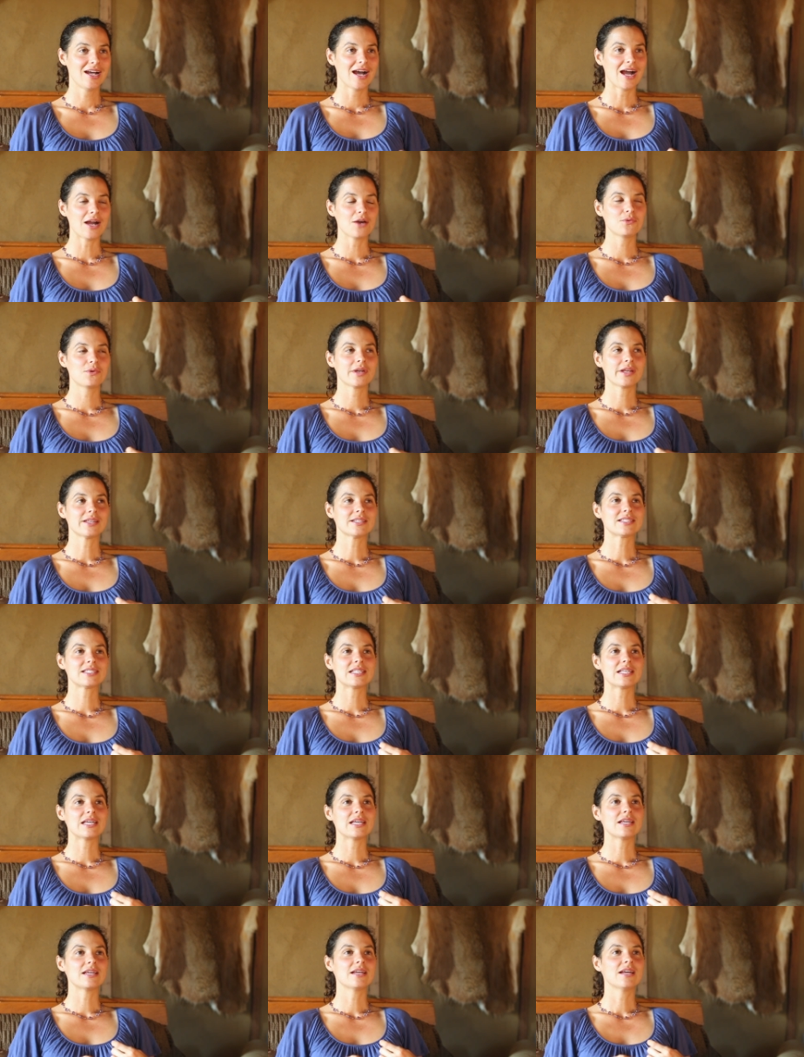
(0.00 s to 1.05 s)
I want to
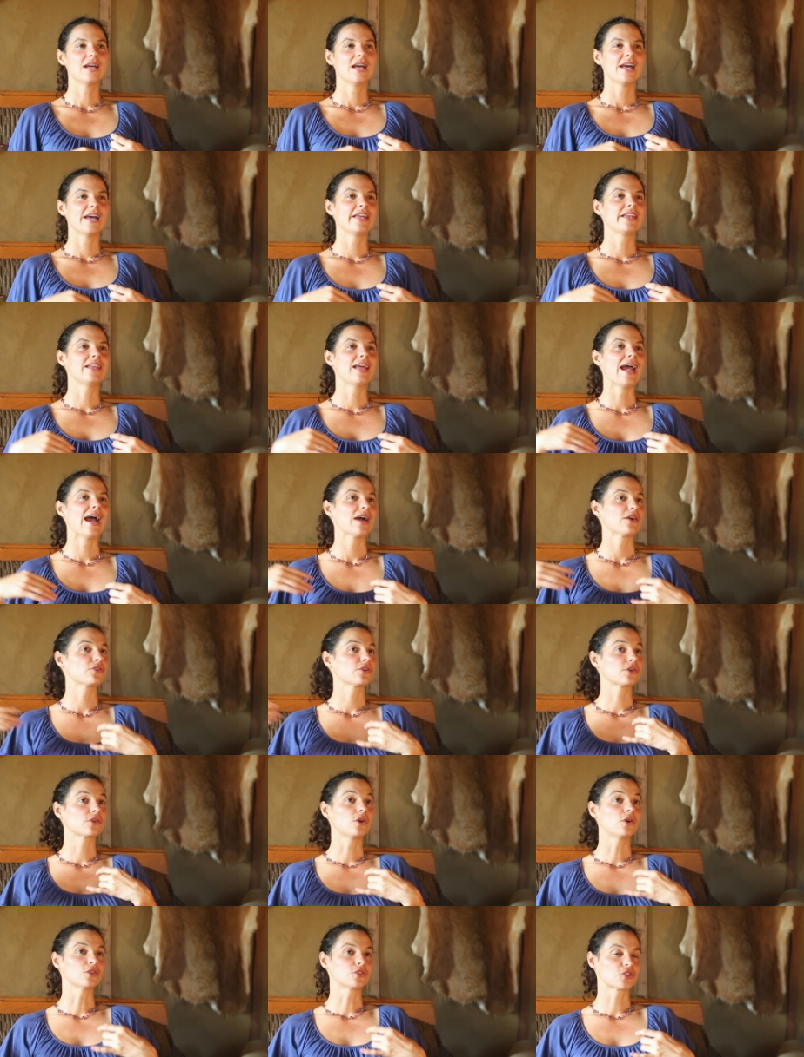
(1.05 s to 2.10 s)
see an
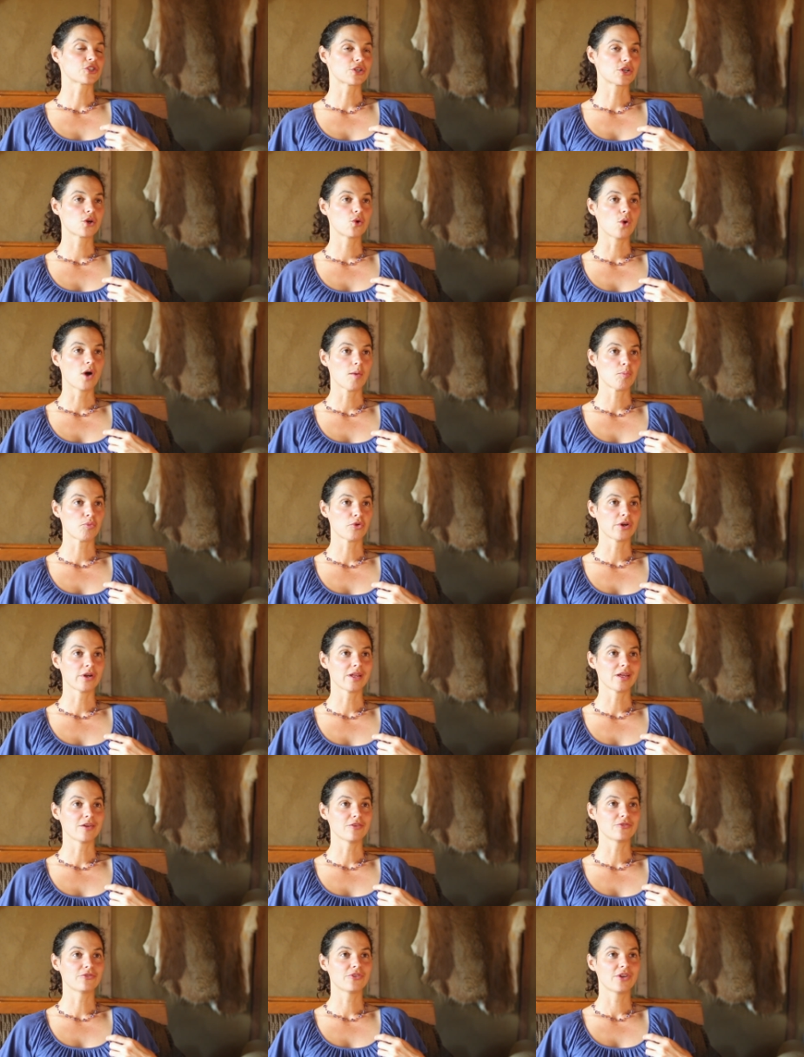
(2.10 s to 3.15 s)
agriculture
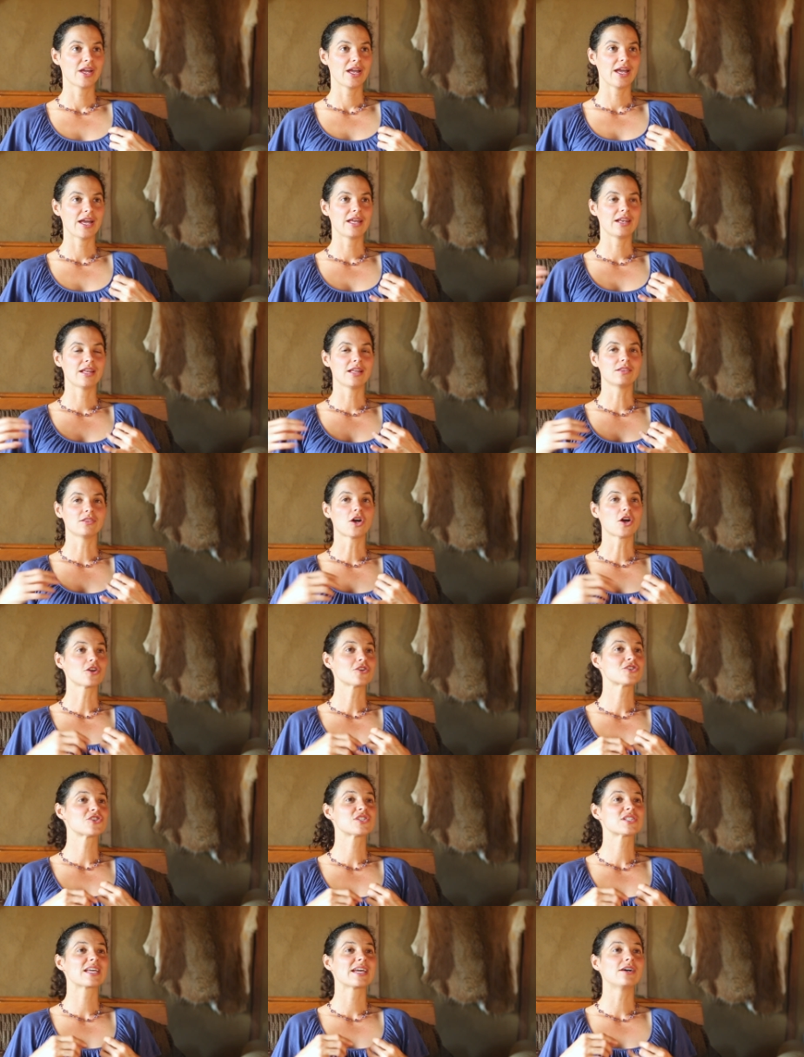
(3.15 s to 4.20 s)
cooperative and a
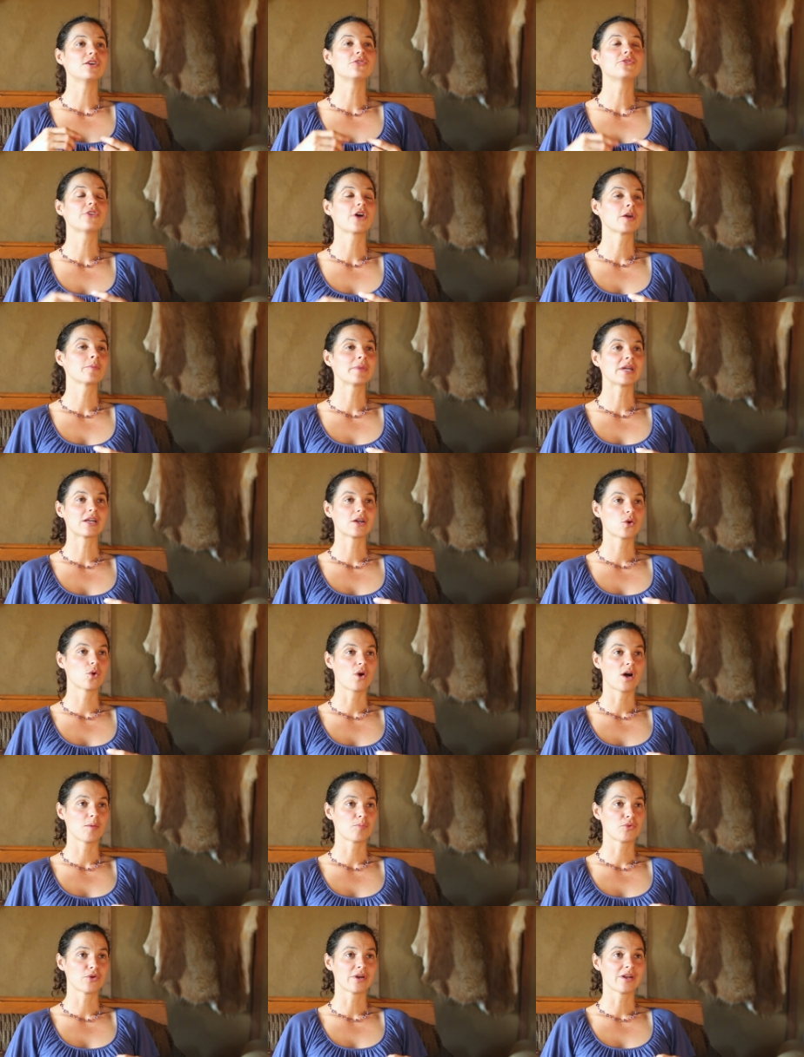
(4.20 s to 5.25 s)
large scale farming
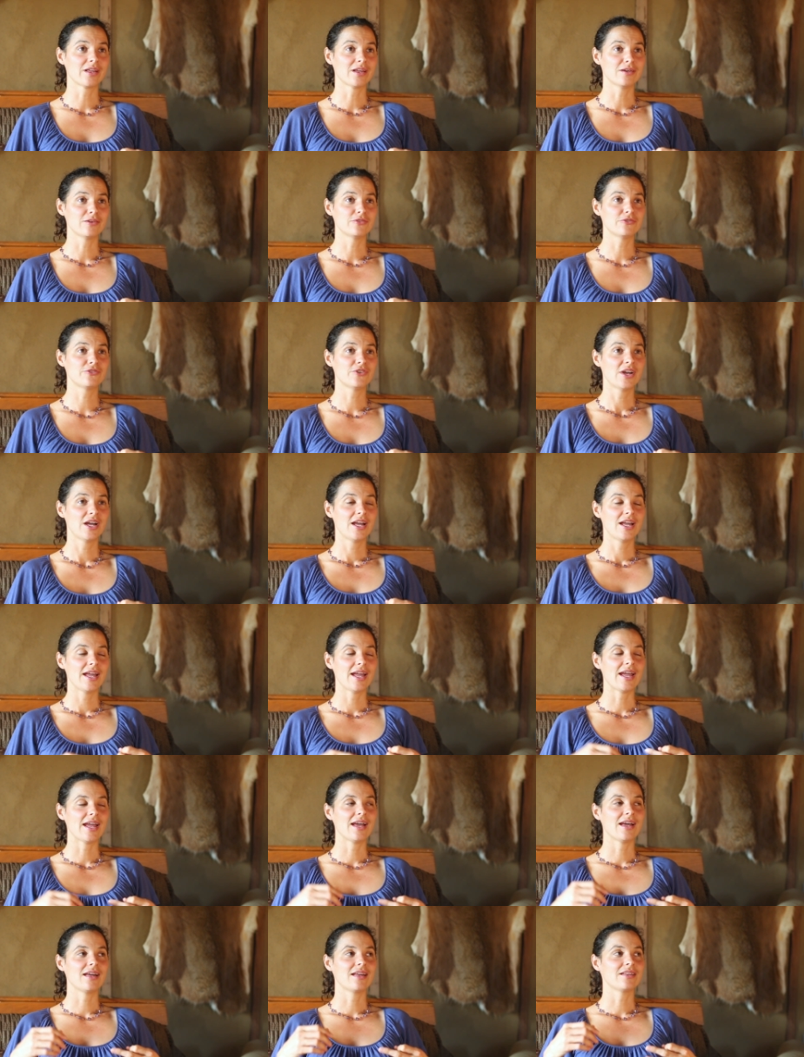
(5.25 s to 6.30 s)
cooperative
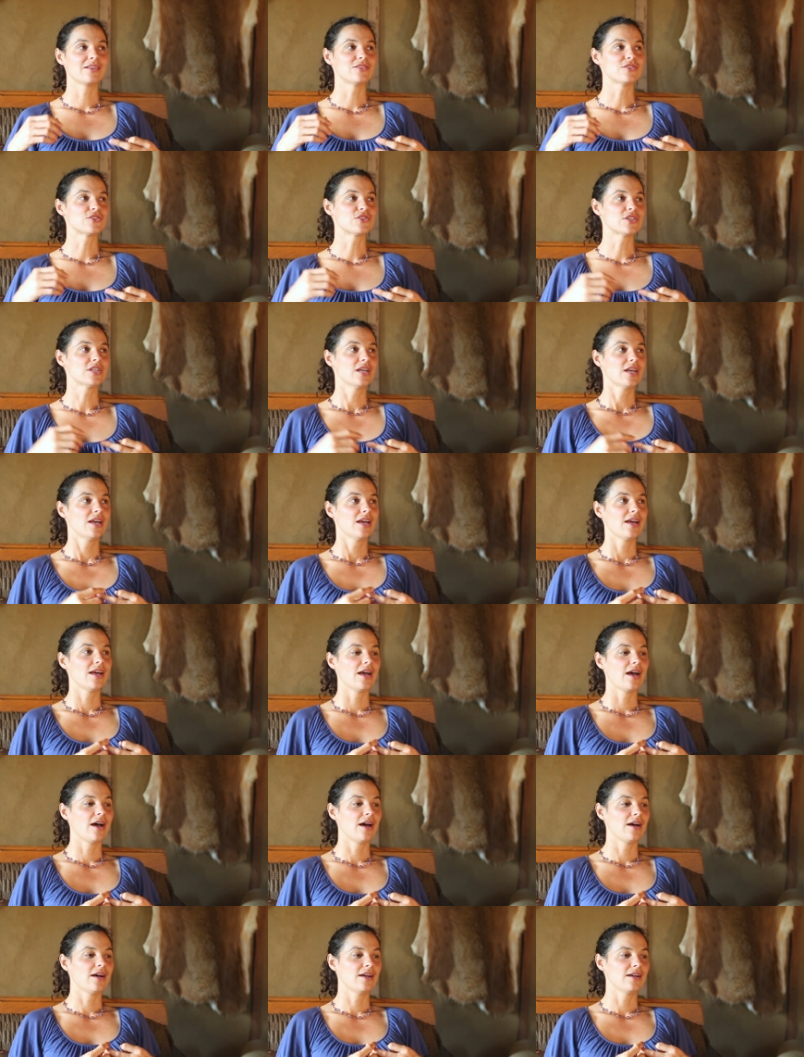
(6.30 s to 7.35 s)
and
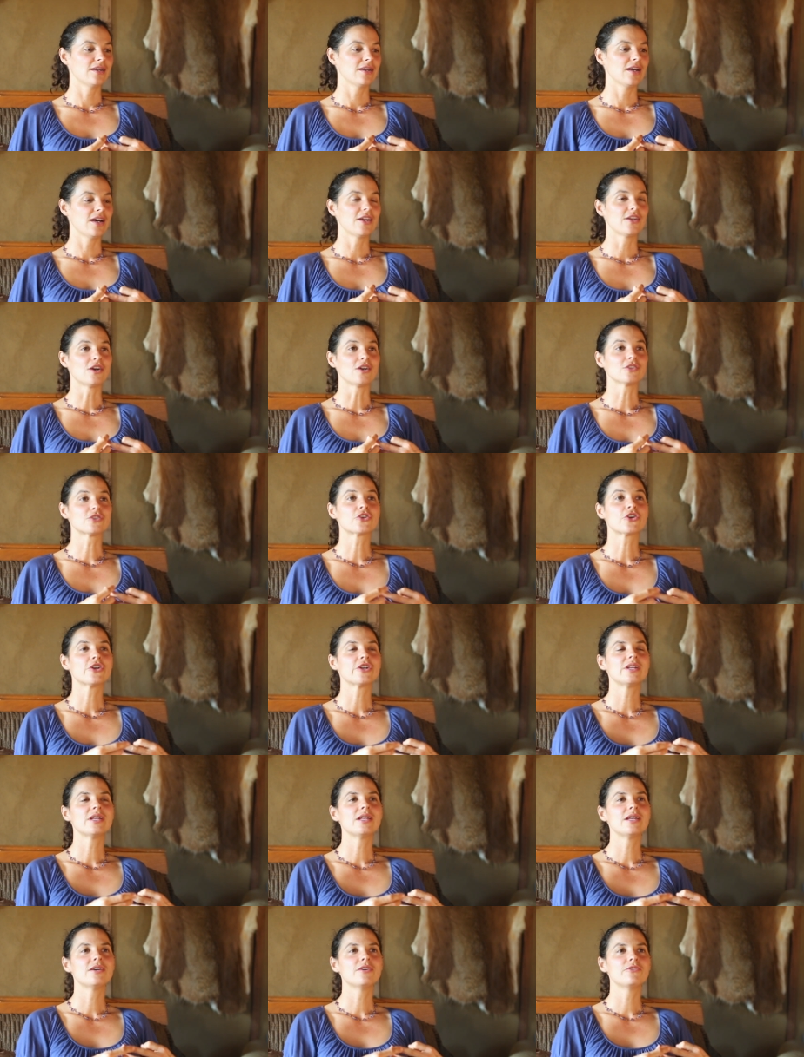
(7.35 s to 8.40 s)
uh, an
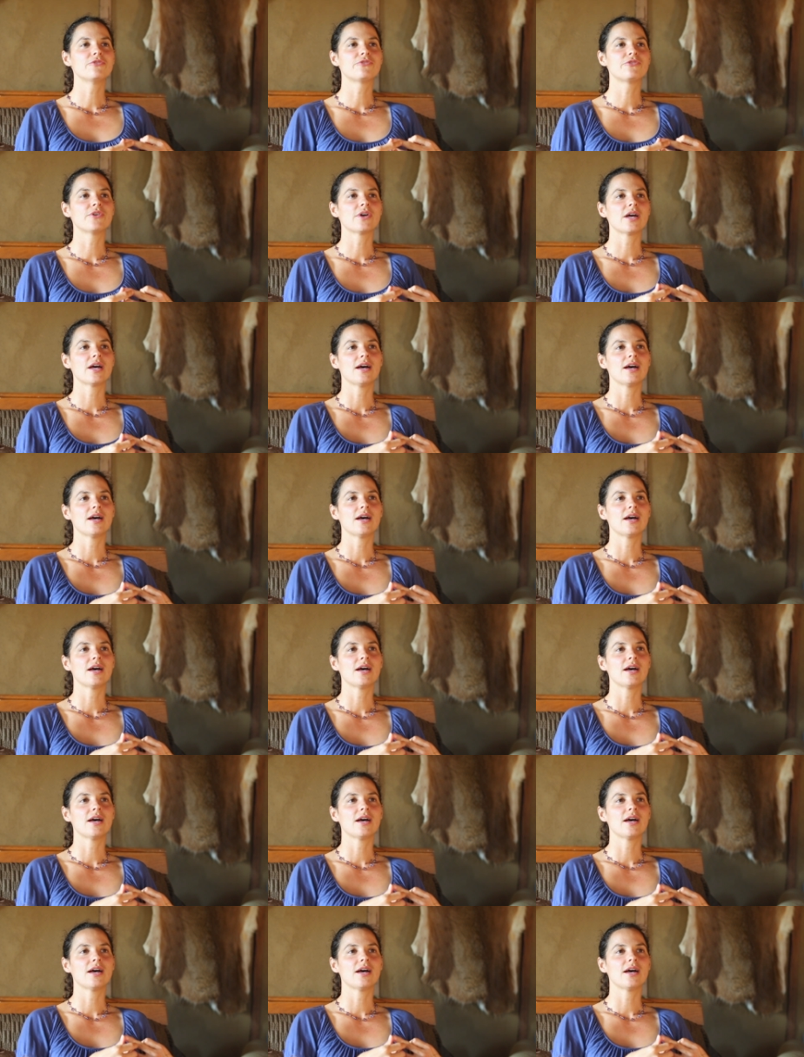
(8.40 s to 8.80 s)
alternative.